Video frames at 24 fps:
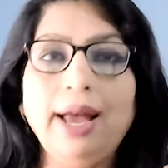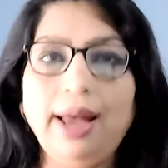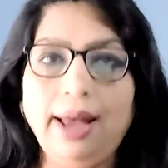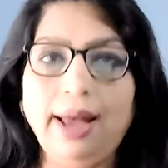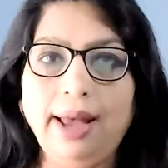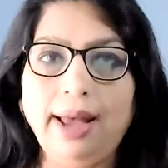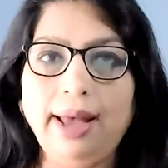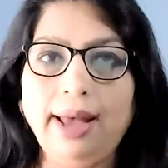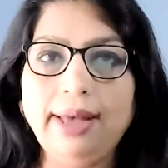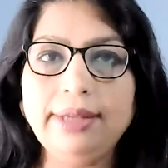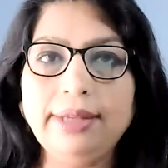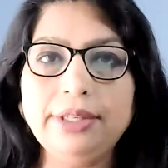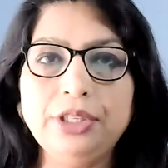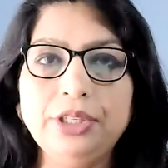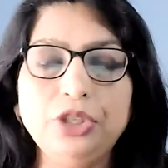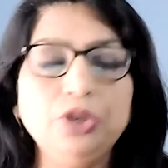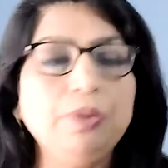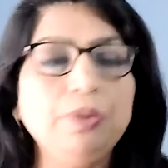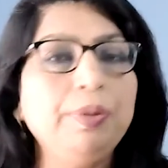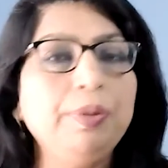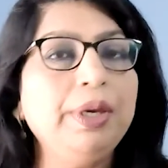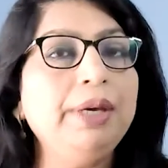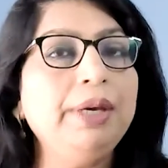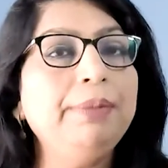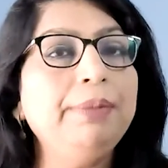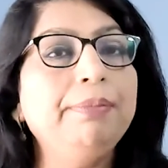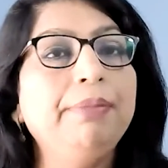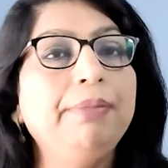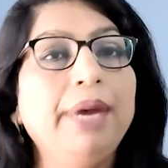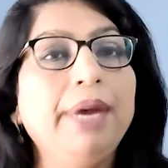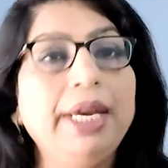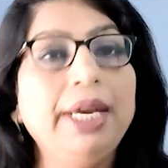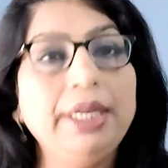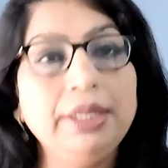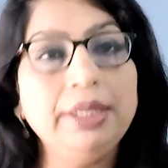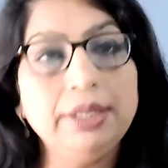has to be
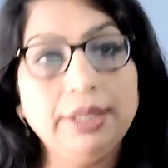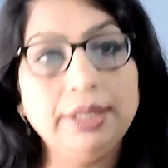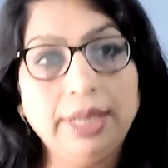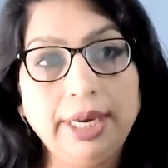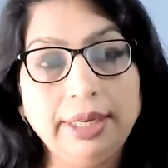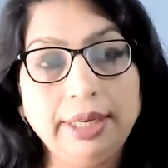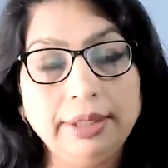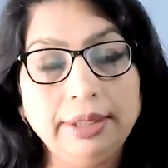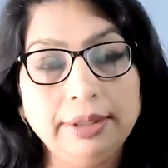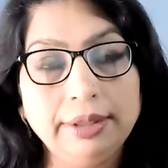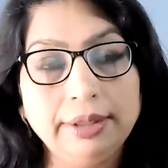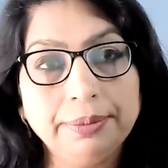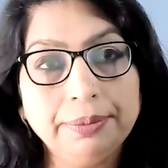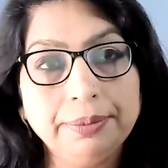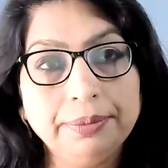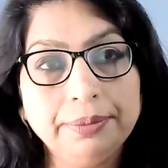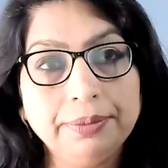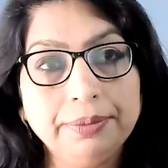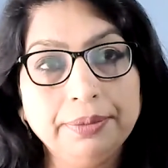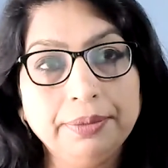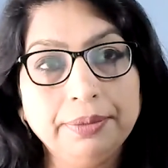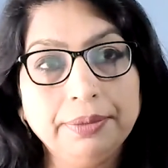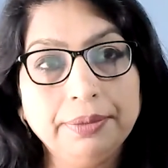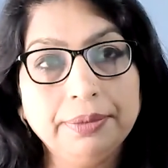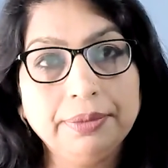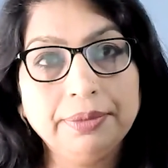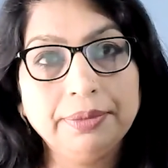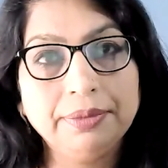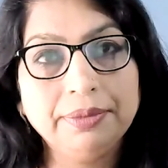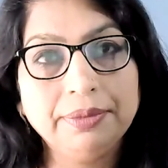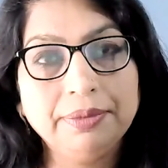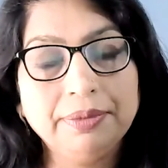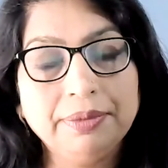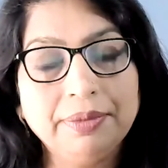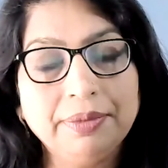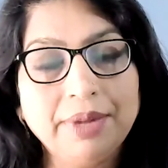maintained.
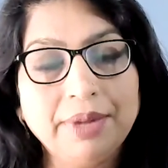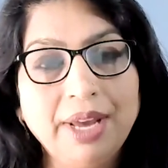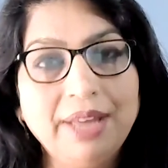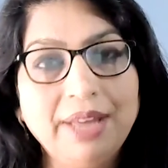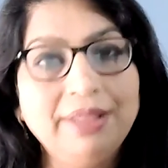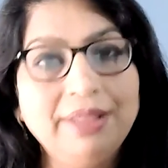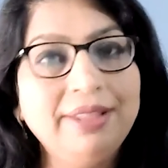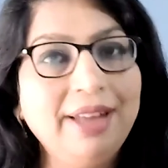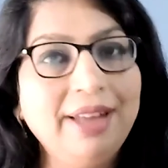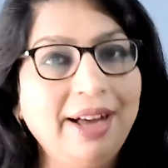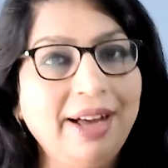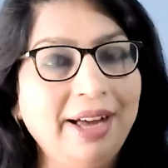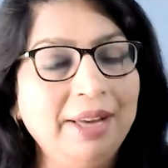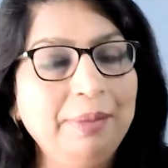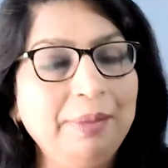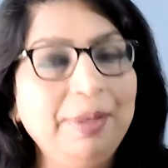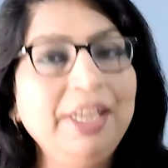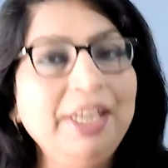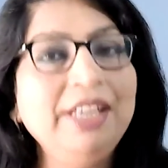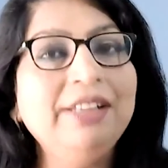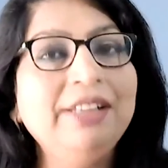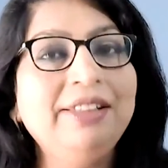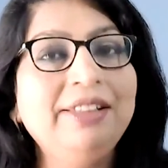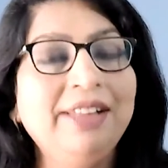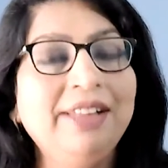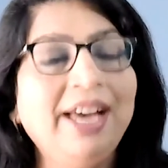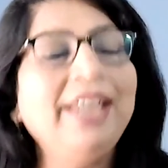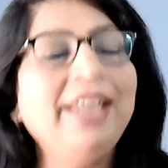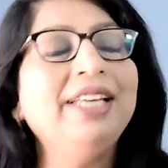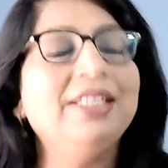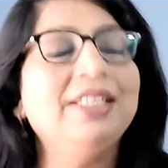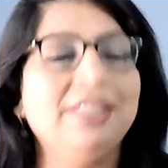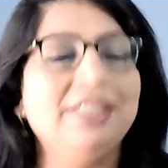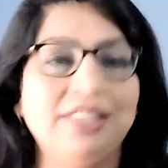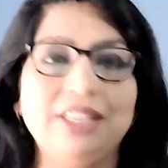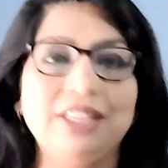The IB
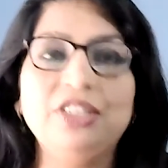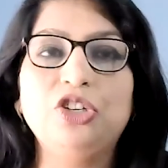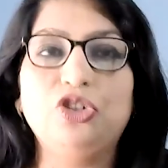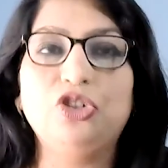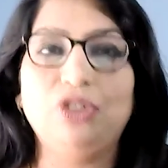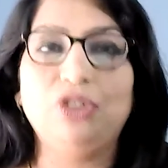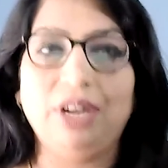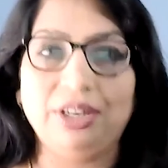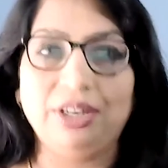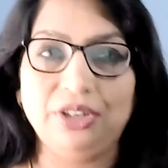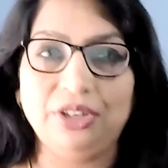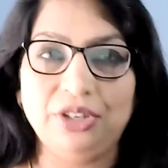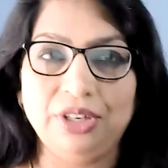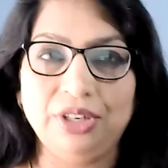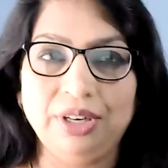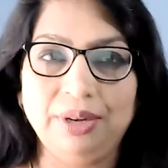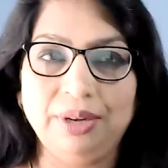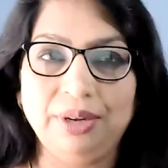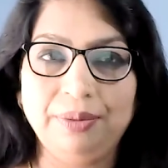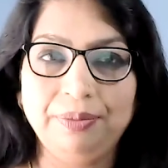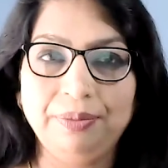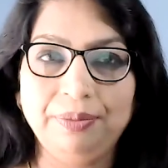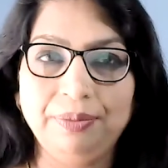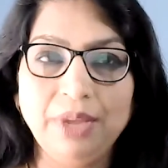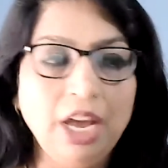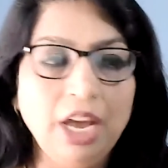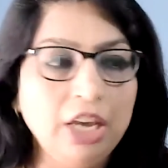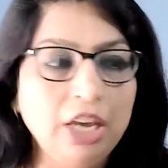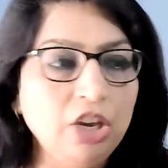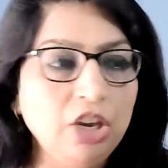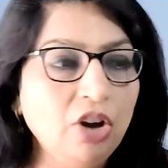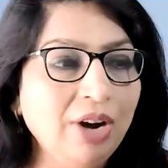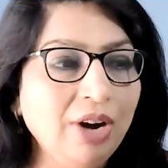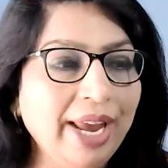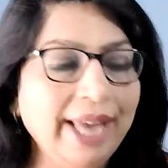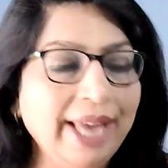likes structure.
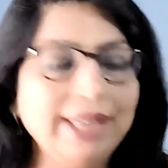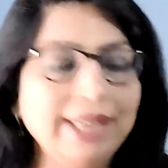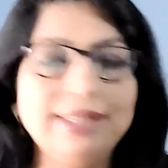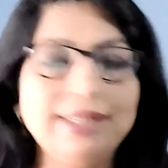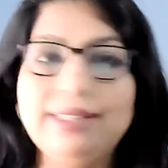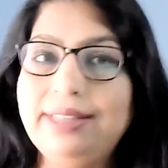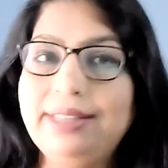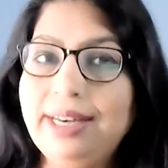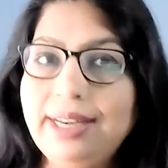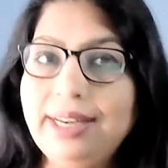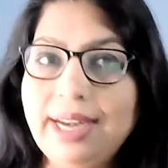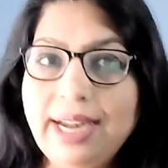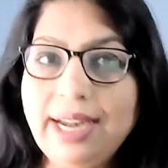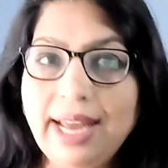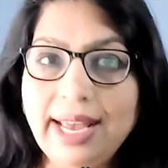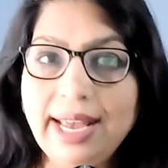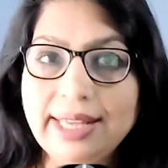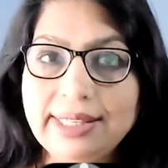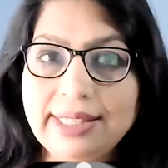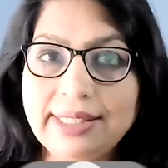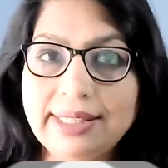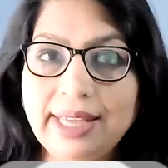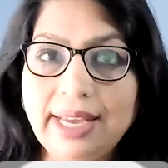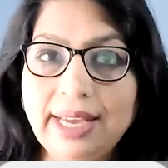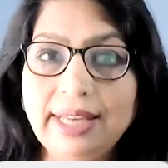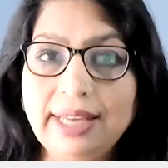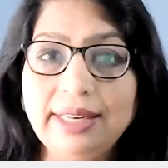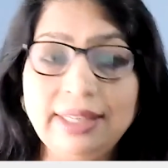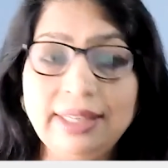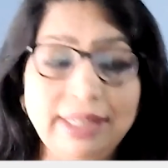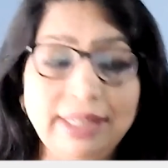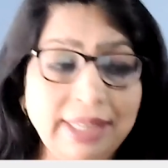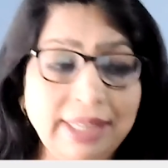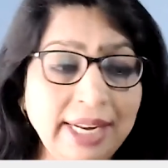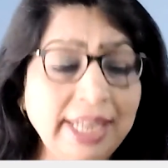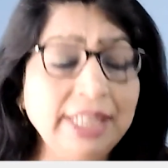Your extended essay
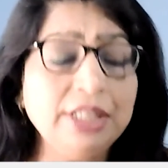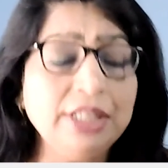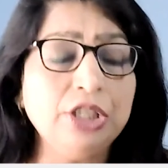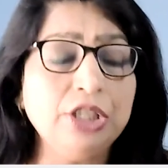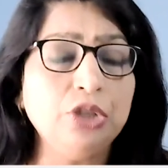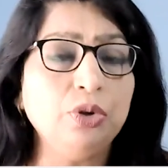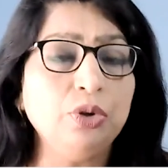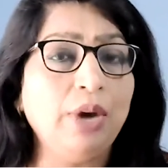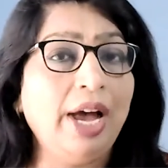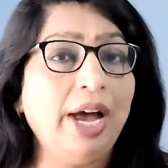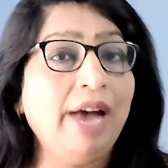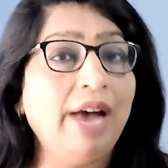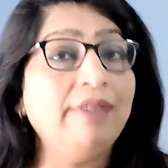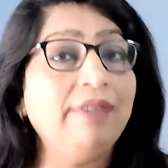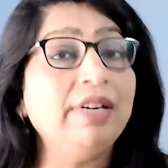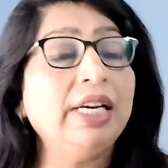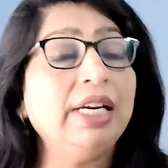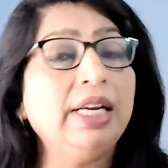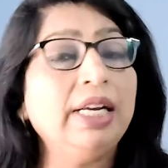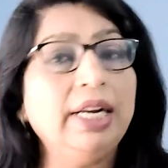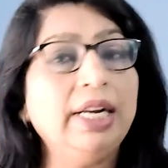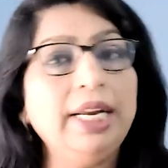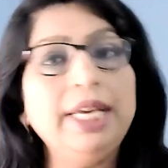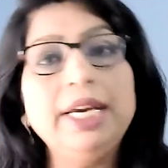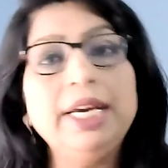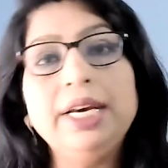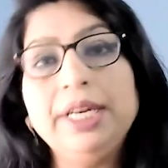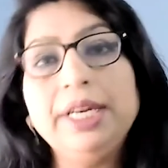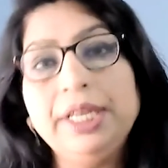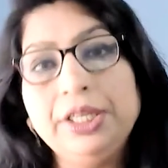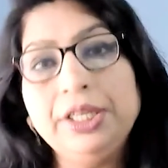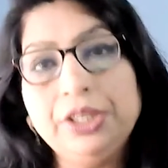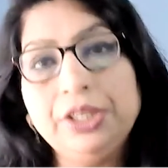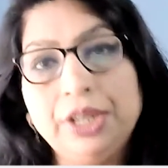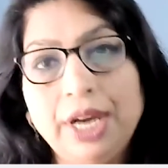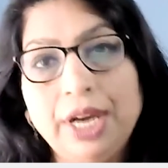needs to have a clear
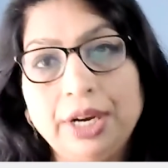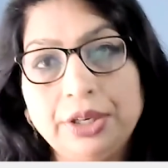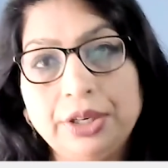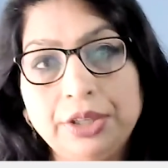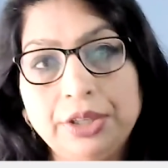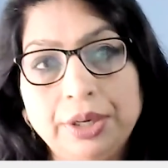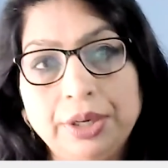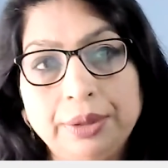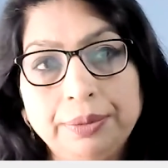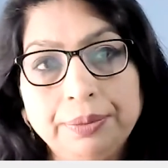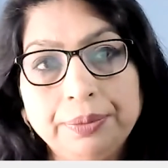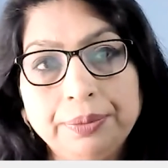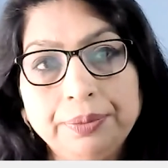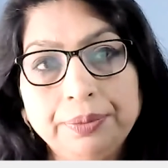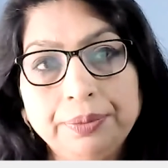introduction,